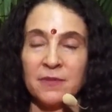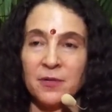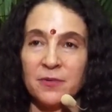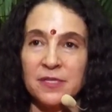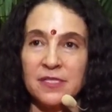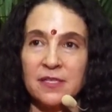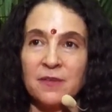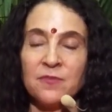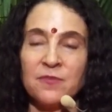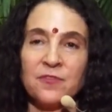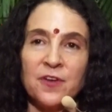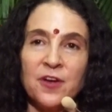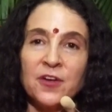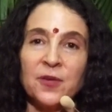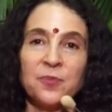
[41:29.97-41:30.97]
but it was some
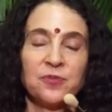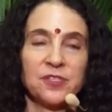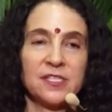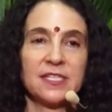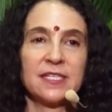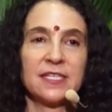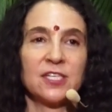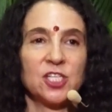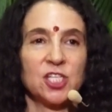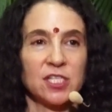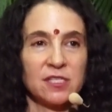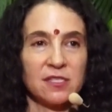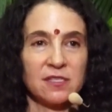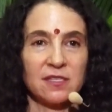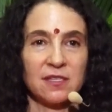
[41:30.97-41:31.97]
very
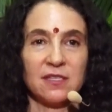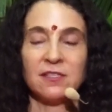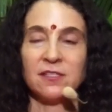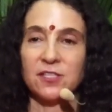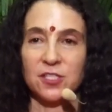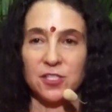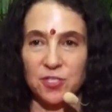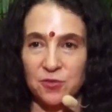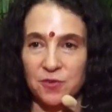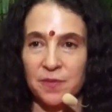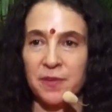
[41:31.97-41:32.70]
prestigious institute.